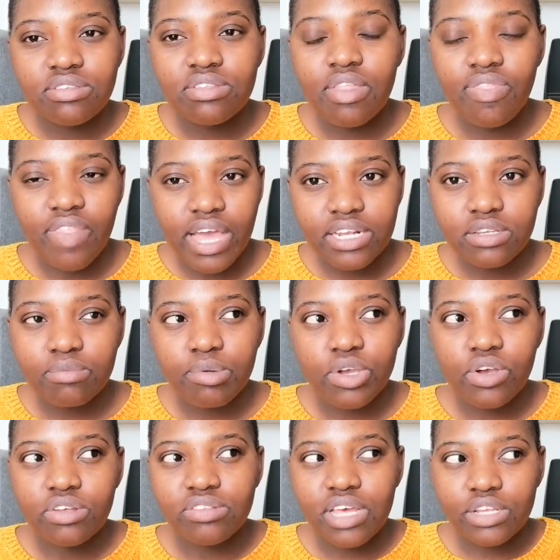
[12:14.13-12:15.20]
and that
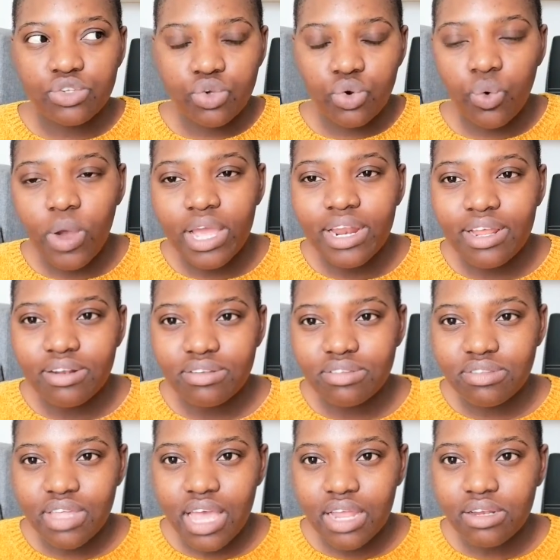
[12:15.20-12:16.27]
because I don't quite
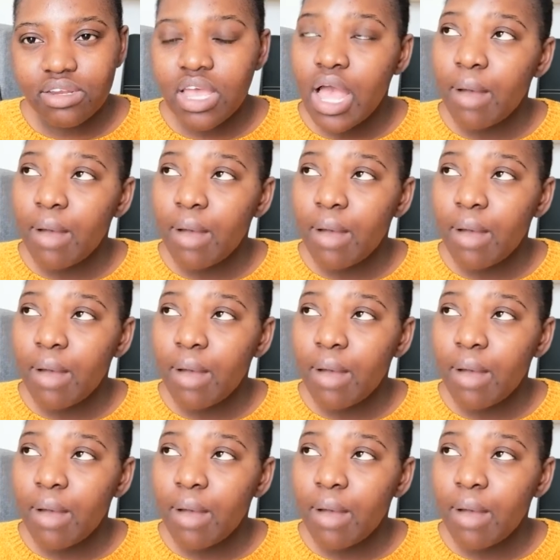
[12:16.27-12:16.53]
understand.